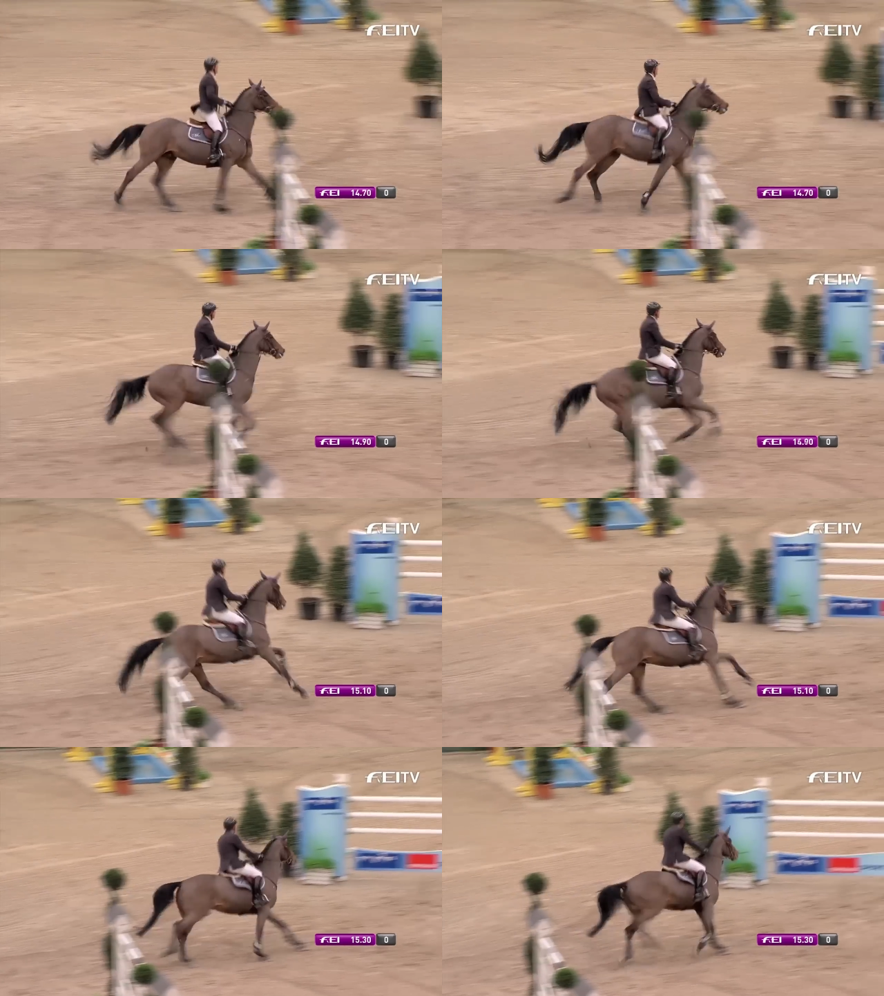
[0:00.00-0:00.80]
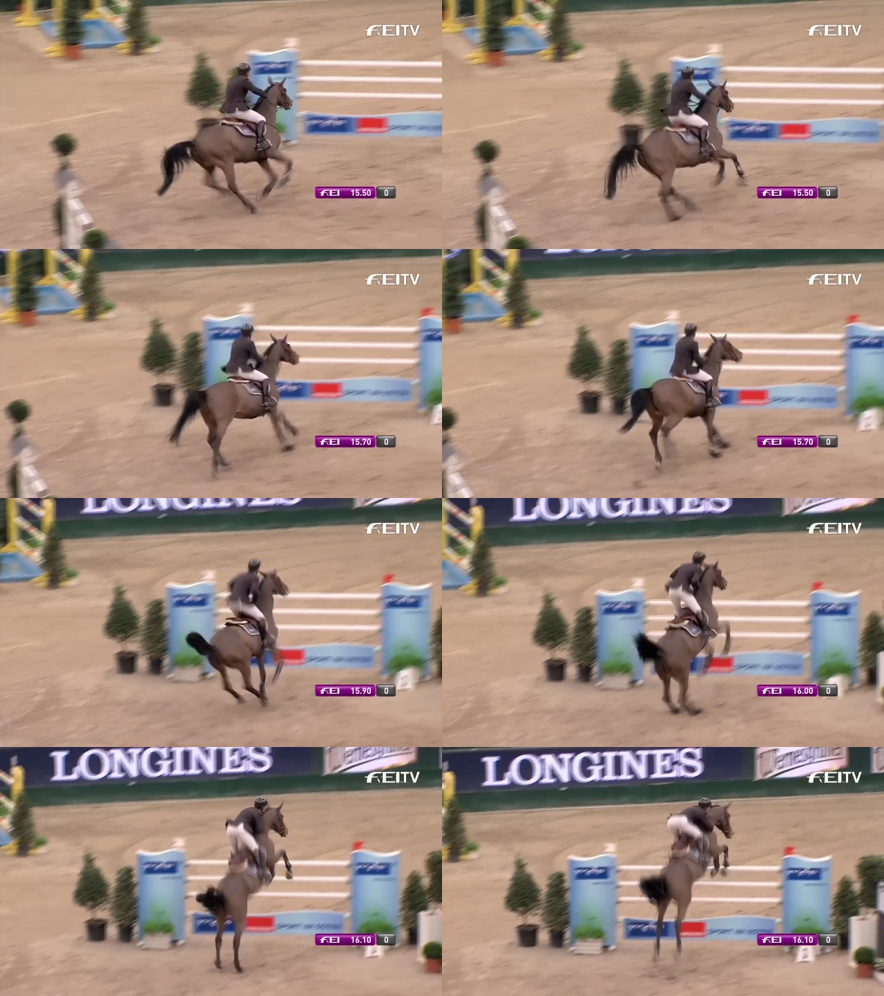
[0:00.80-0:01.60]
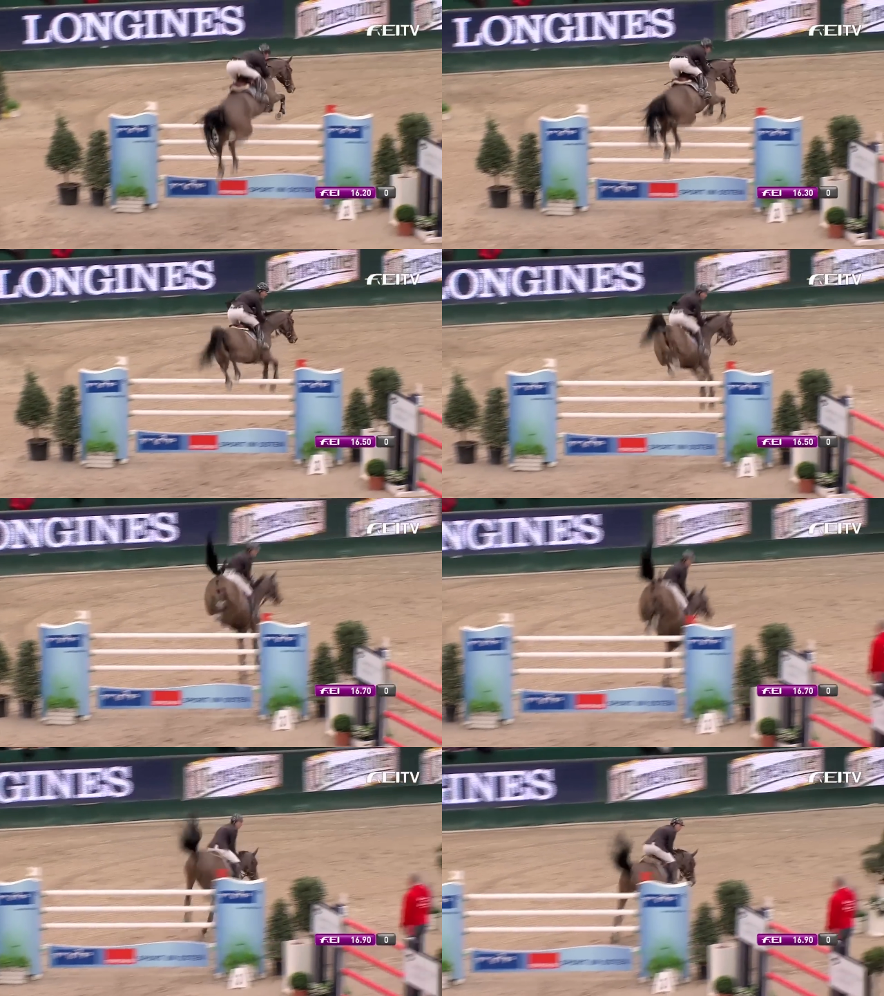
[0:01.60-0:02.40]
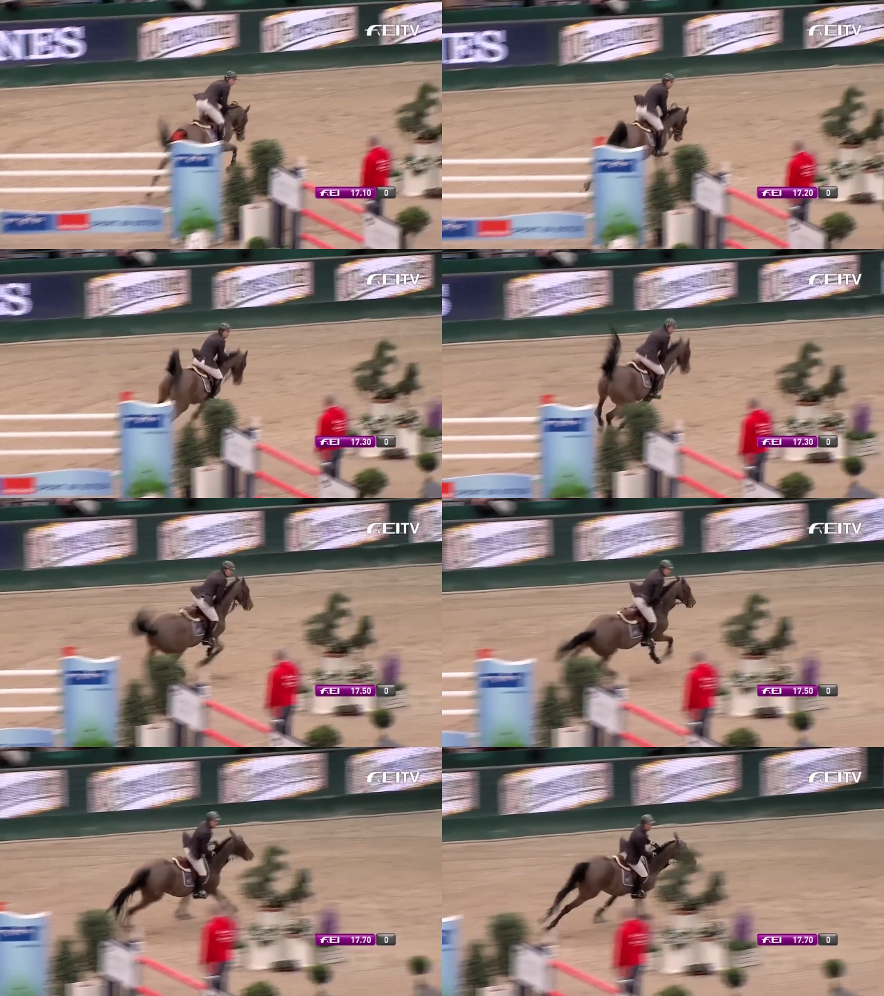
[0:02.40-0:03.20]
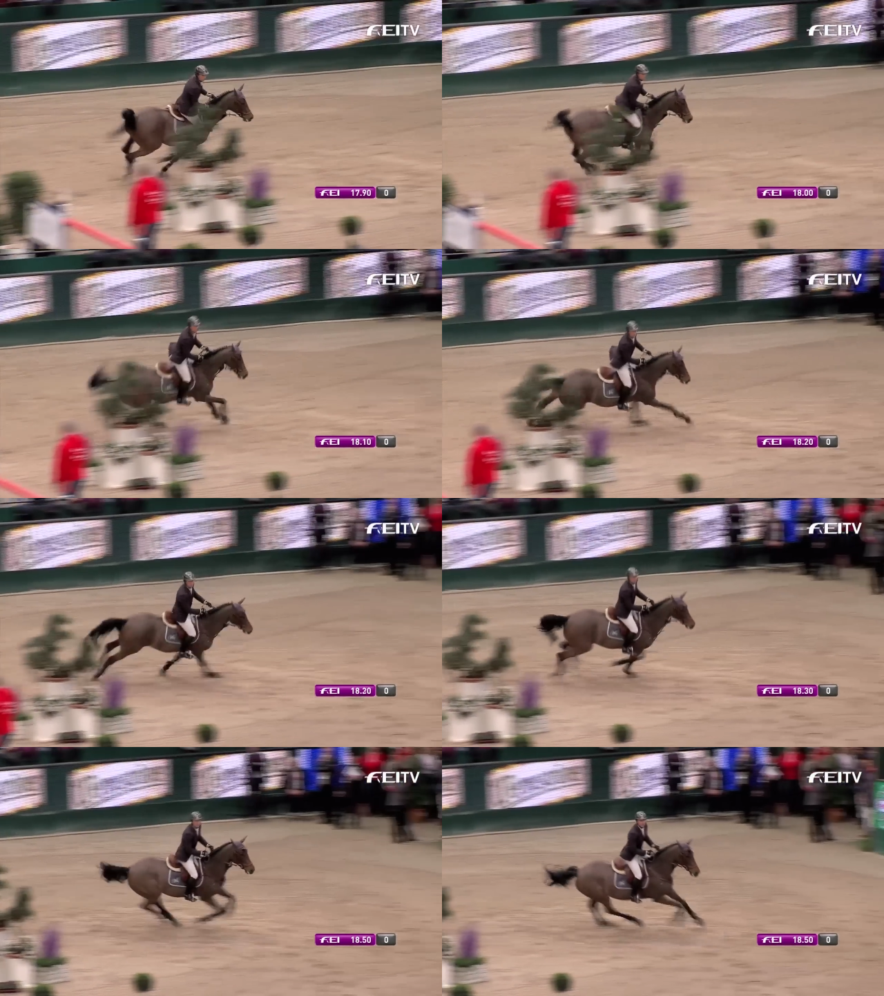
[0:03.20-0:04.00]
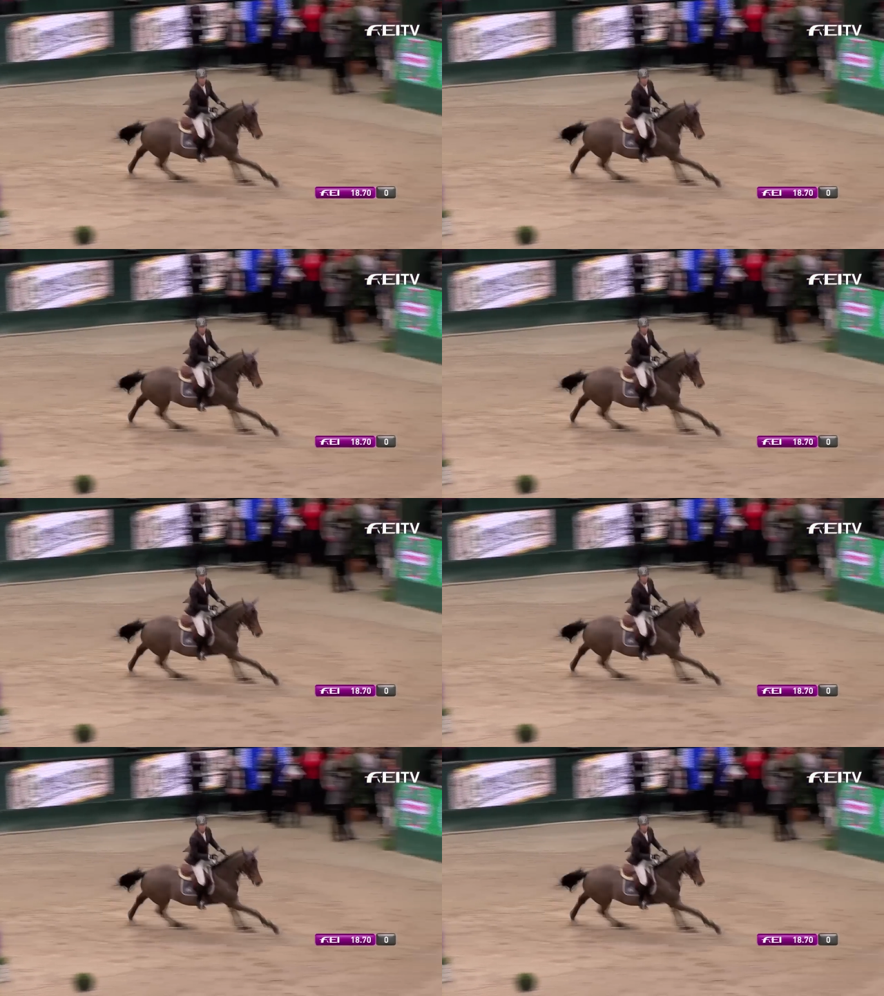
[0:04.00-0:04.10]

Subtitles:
No face is visible, so there are no lips to read.